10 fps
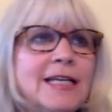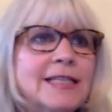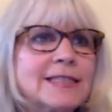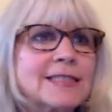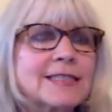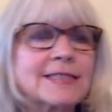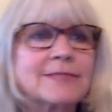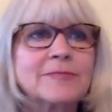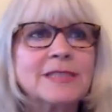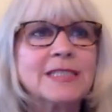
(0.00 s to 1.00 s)

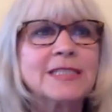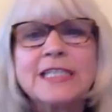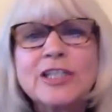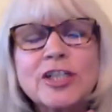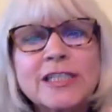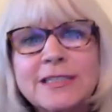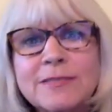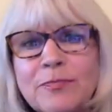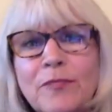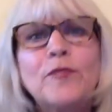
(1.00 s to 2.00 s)
its
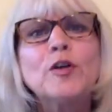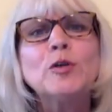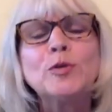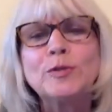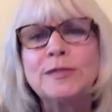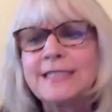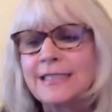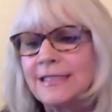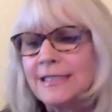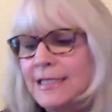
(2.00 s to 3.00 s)
indigenous foods
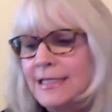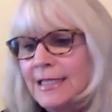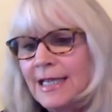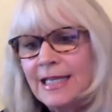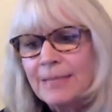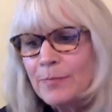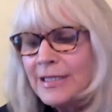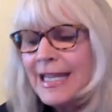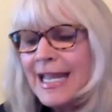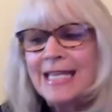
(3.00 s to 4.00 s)
and and
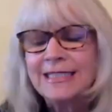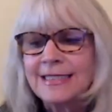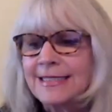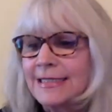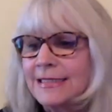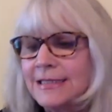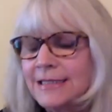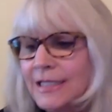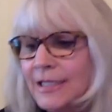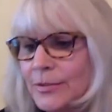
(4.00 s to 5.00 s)
plants and
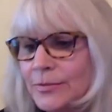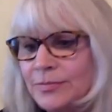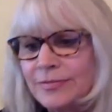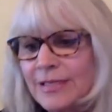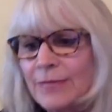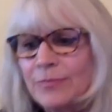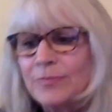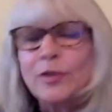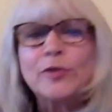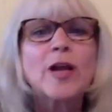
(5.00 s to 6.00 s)
you know i
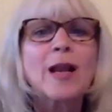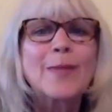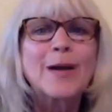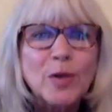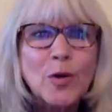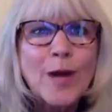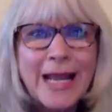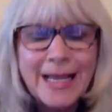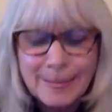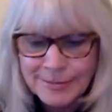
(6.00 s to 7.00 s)
learned all about
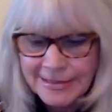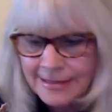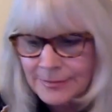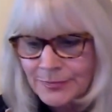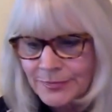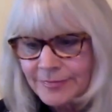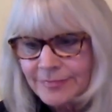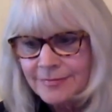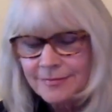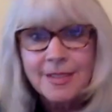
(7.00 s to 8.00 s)
crabs
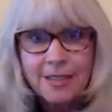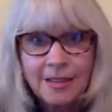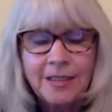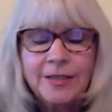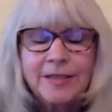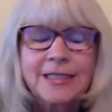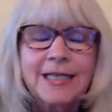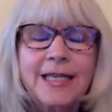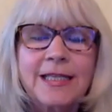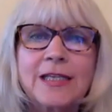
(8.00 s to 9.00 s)
you know the
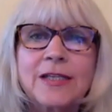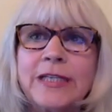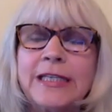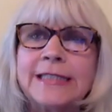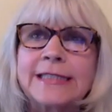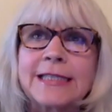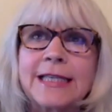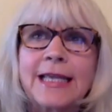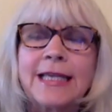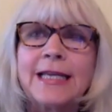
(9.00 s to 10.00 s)
kind that you eat
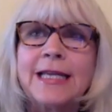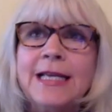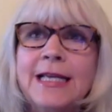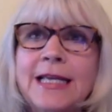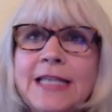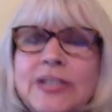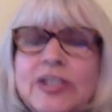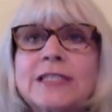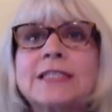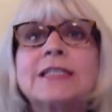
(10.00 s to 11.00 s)
and it
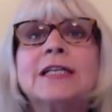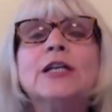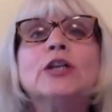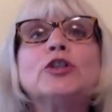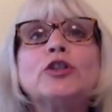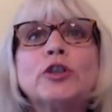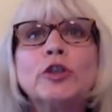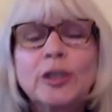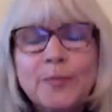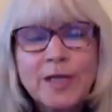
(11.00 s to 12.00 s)
just
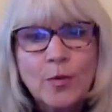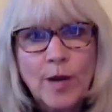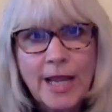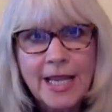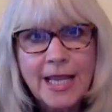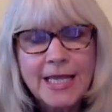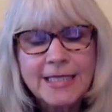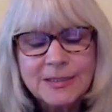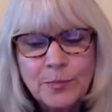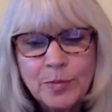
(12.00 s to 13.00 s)
took me away
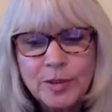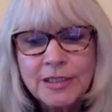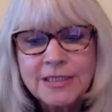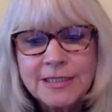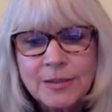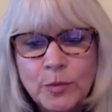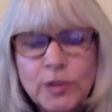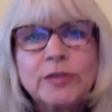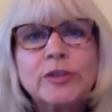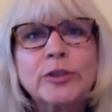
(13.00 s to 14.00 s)
as books
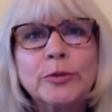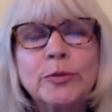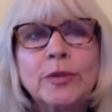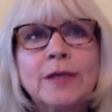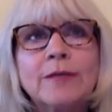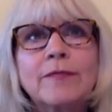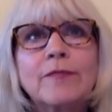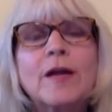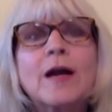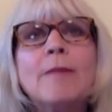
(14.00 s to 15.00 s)
will do
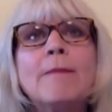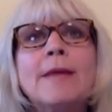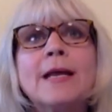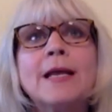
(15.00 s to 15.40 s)
from